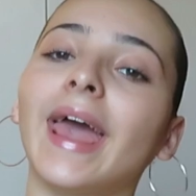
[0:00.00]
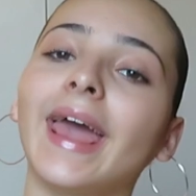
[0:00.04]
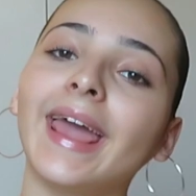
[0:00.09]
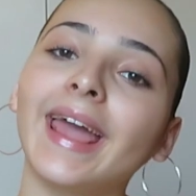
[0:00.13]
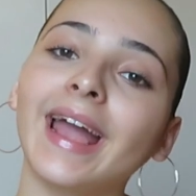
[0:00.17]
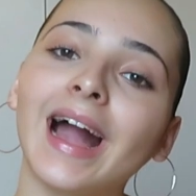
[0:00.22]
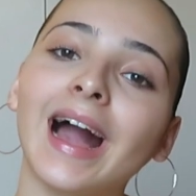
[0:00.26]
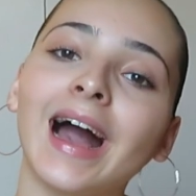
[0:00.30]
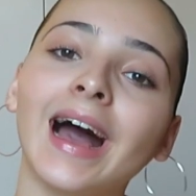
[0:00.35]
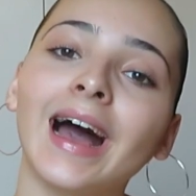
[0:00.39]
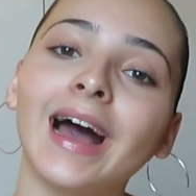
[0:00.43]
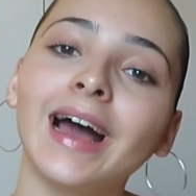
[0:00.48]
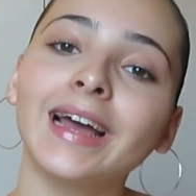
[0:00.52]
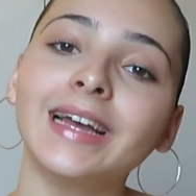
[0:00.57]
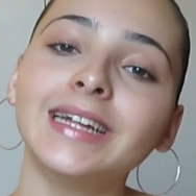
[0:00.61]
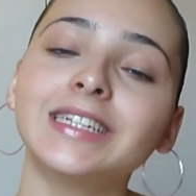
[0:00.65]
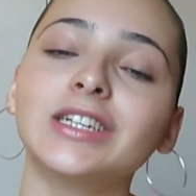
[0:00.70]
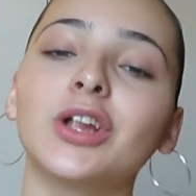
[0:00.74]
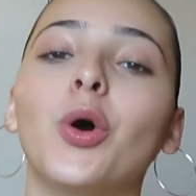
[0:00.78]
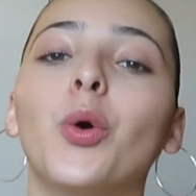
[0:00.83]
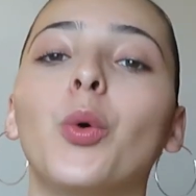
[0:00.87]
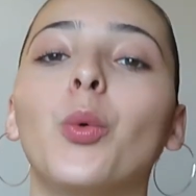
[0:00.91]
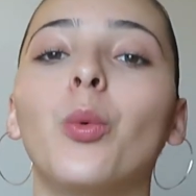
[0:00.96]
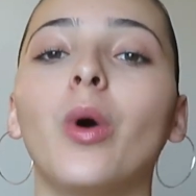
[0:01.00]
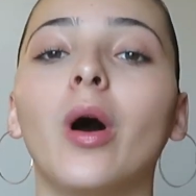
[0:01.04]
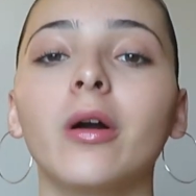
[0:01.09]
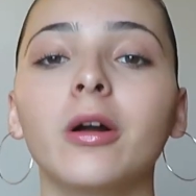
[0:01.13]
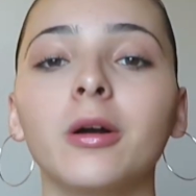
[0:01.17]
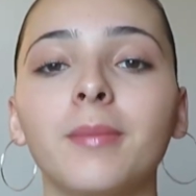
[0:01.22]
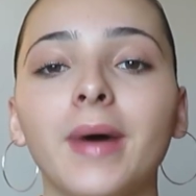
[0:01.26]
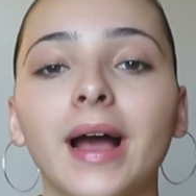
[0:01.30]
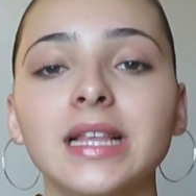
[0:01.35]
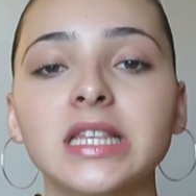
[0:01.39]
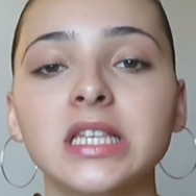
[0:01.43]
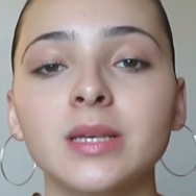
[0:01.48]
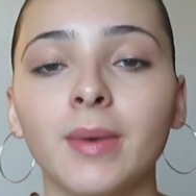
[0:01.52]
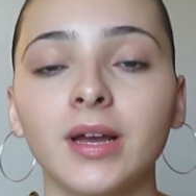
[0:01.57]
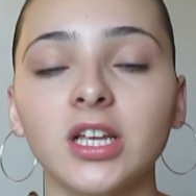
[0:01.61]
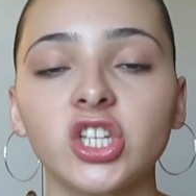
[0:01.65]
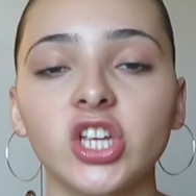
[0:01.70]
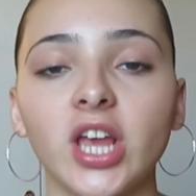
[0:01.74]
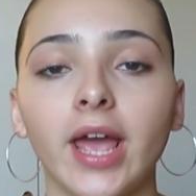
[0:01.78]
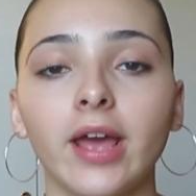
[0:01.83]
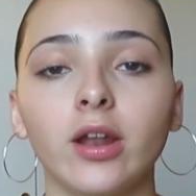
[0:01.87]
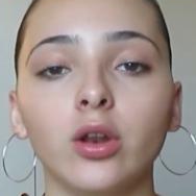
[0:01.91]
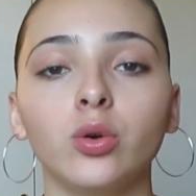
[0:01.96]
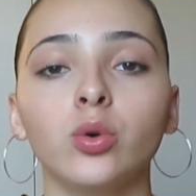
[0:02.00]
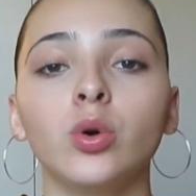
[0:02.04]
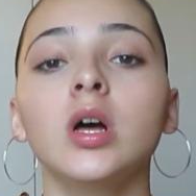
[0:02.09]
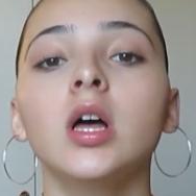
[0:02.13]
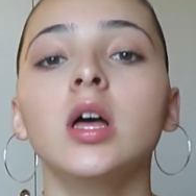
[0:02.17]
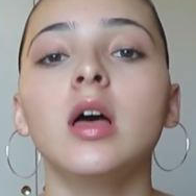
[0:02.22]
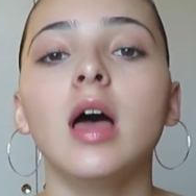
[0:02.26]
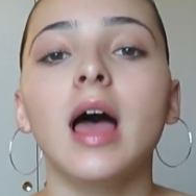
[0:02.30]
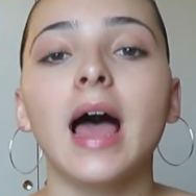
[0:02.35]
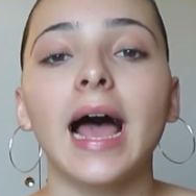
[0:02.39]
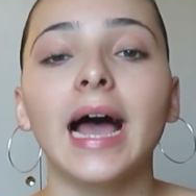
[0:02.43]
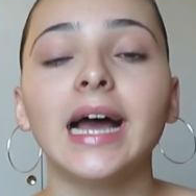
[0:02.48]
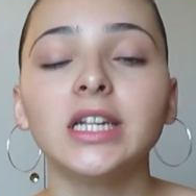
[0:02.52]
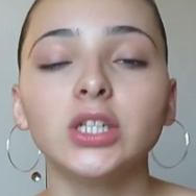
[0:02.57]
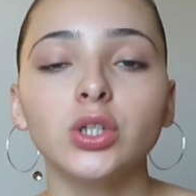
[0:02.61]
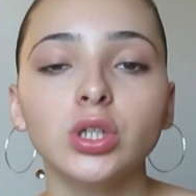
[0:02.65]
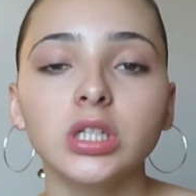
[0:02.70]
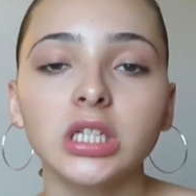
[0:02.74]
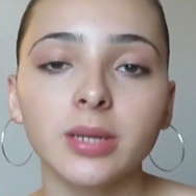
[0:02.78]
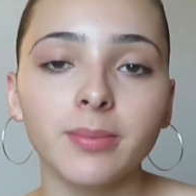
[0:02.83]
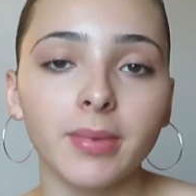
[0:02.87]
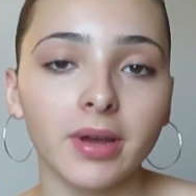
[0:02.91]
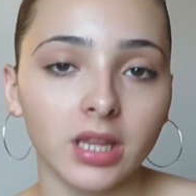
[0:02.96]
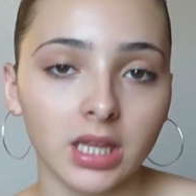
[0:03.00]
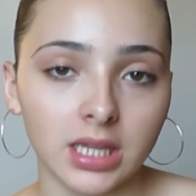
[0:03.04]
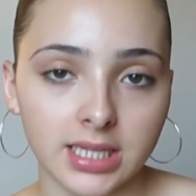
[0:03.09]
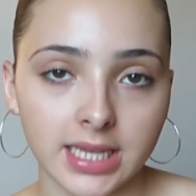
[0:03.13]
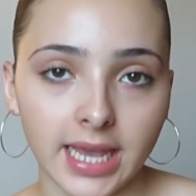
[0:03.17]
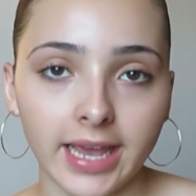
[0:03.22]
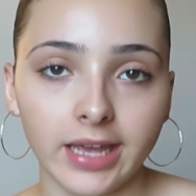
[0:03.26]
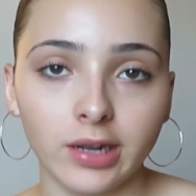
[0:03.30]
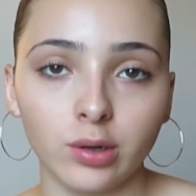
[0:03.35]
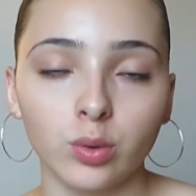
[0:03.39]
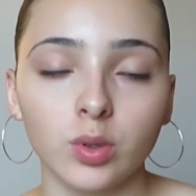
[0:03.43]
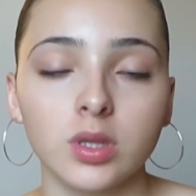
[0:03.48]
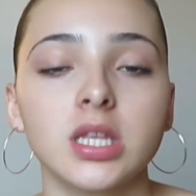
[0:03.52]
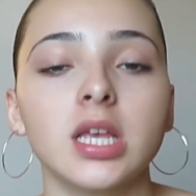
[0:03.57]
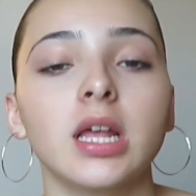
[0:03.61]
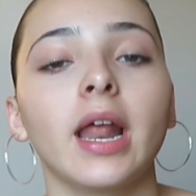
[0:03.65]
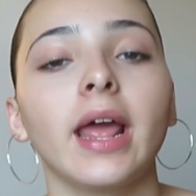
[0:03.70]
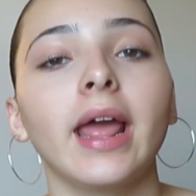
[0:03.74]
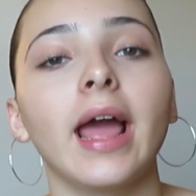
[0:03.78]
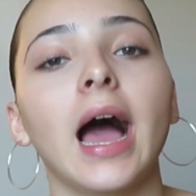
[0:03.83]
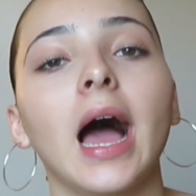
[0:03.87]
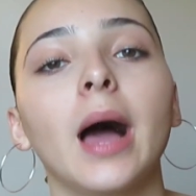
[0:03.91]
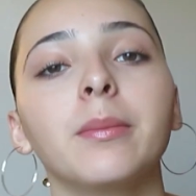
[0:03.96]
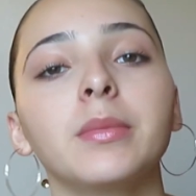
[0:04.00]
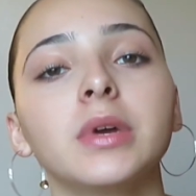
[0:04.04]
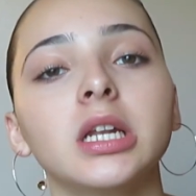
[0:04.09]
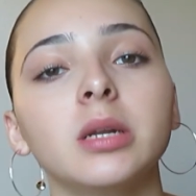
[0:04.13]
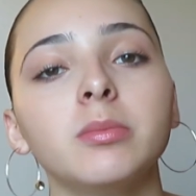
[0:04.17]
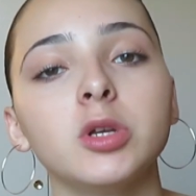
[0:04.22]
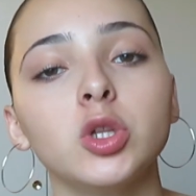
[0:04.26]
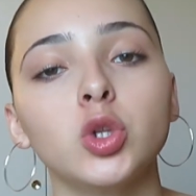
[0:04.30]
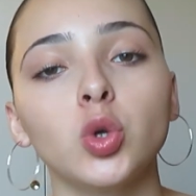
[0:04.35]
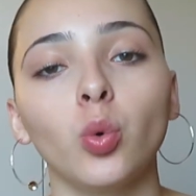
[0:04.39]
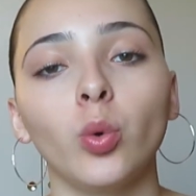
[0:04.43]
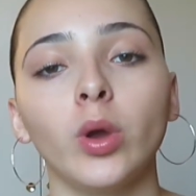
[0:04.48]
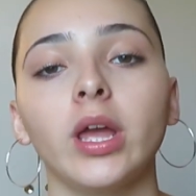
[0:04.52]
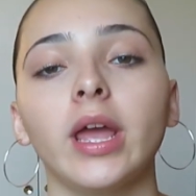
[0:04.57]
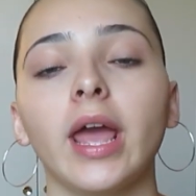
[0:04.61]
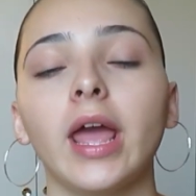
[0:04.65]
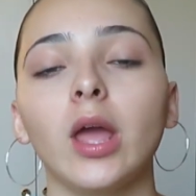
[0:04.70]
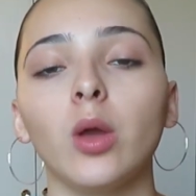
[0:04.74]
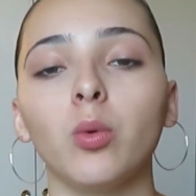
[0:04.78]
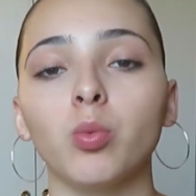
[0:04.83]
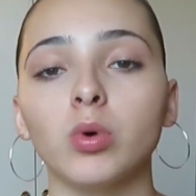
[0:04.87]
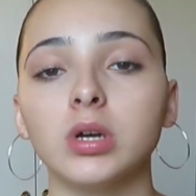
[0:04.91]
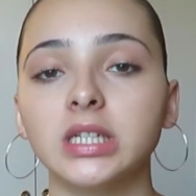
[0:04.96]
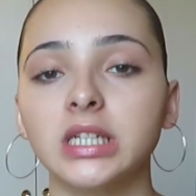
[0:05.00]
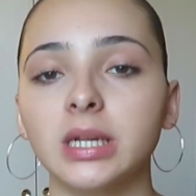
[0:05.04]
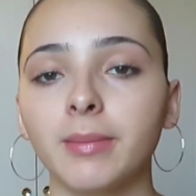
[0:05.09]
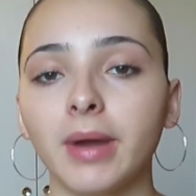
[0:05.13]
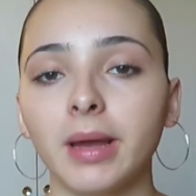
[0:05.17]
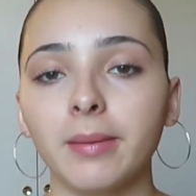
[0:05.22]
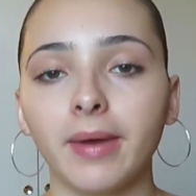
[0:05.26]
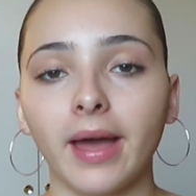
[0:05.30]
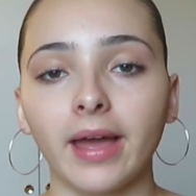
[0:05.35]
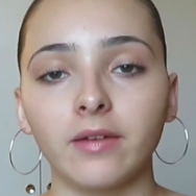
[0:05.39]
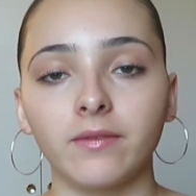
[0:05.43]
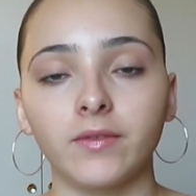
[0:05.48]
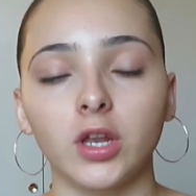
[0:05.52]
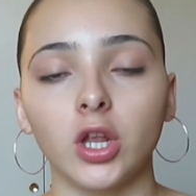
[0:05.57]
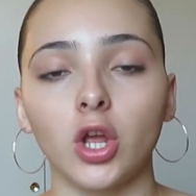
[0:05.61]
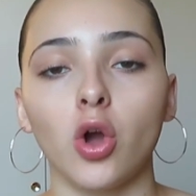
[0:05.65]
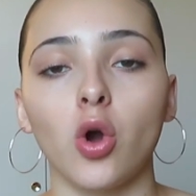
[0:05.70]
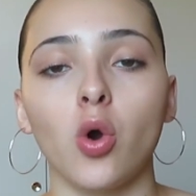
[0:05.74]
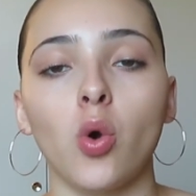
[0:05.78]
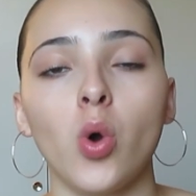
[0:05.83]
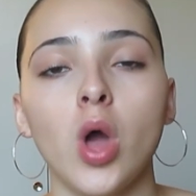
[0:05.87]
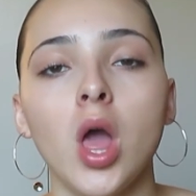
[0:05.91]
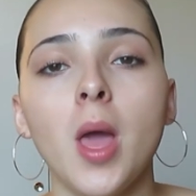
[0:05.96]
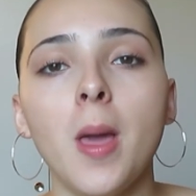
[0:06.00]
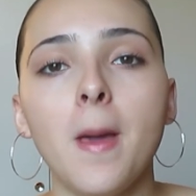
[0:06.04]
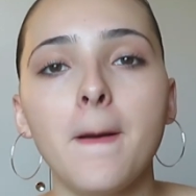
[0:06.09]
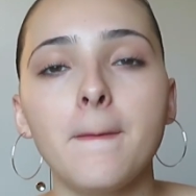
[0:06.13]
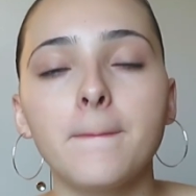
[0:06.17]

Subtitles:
Hey guys, welcome back to my channel. As you see by the title, today I'm going to be doing a what's in my bag video.